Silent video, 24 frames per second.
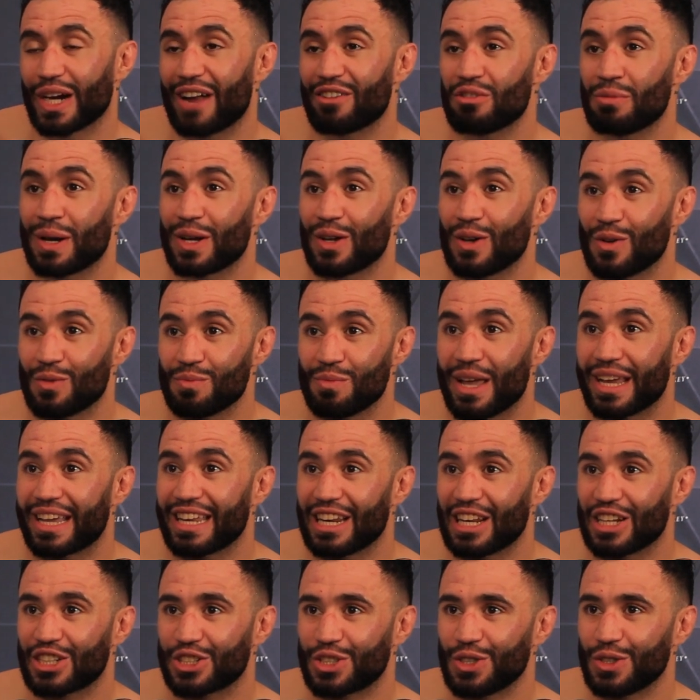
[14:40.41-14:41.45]
Everybody will make an
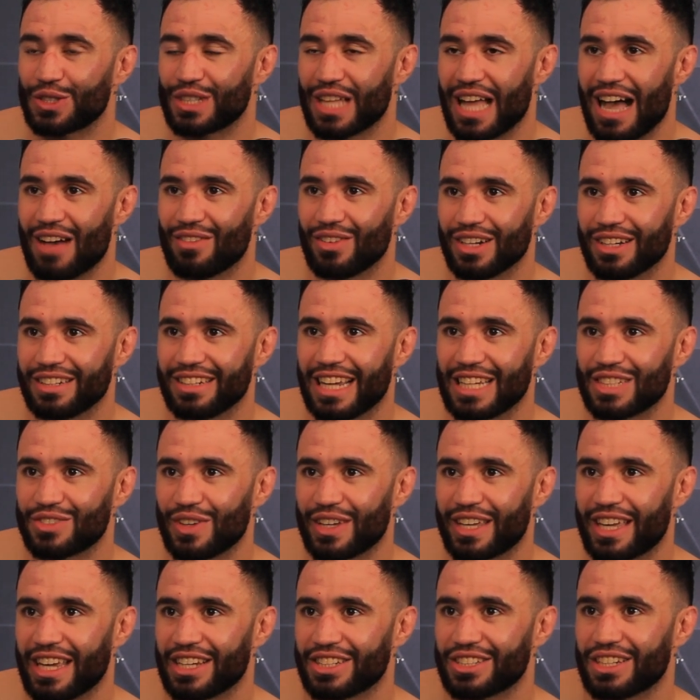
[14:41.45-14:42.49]
excuse to have a nice
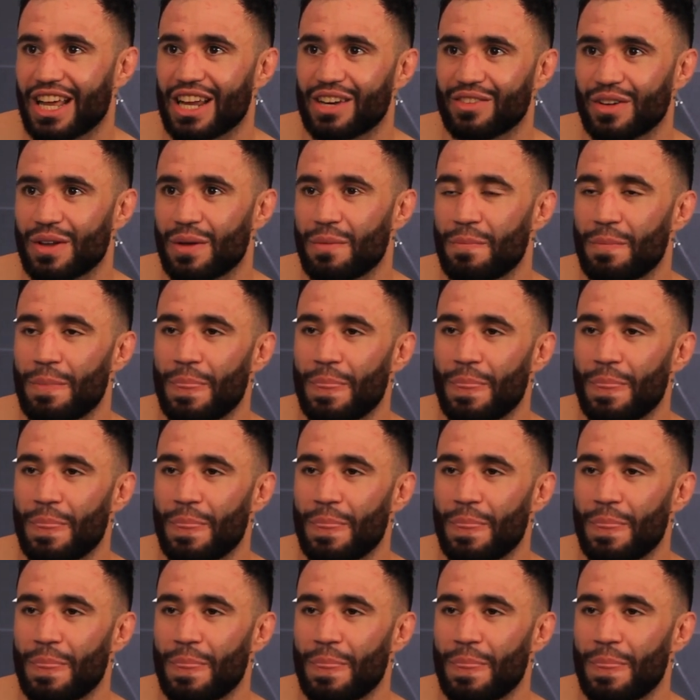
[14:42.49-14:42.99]
vacation out of it.